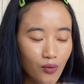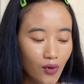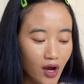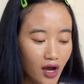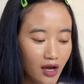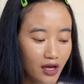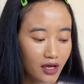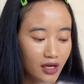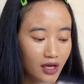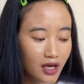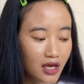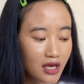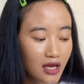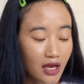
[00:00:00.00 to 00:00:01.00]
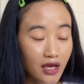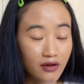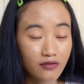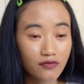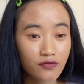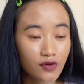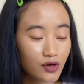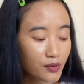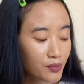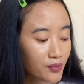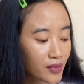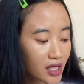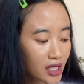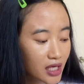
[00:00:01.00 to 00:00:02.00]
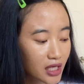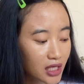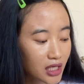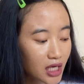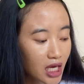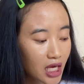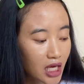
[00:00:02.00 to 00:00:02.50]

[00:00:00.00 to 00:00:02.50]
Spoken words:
why. And for me